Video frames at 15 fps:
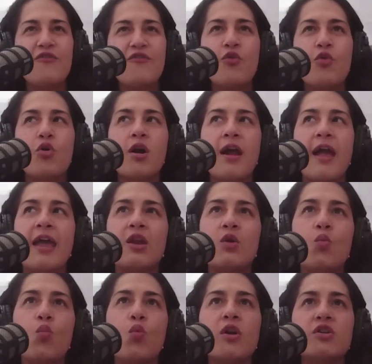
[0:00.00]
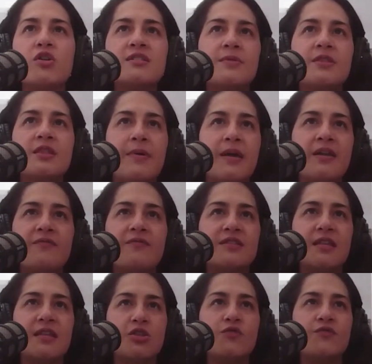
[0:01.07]
for? And what are some of the benefits
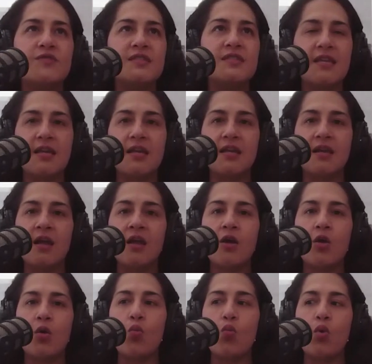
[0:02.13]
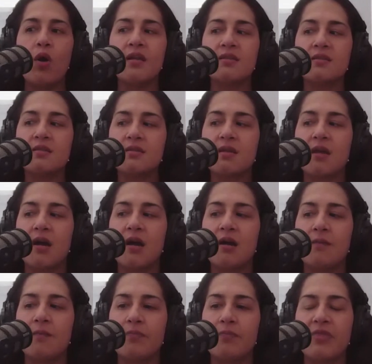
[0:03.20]
that you've seen once
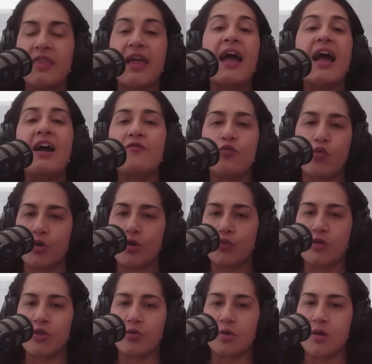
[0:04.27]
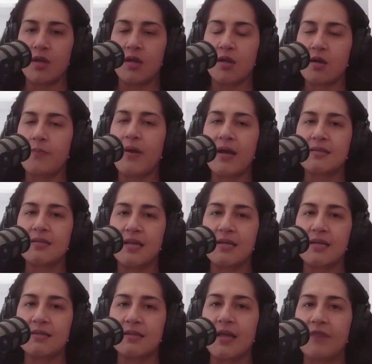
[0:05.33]
they have worked with you in a capacity
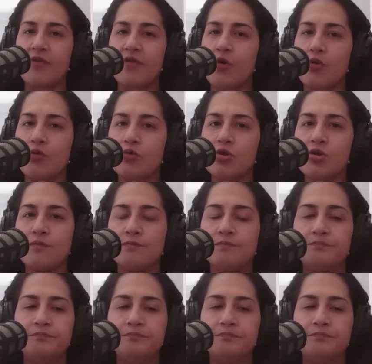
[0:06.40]
as a life coach?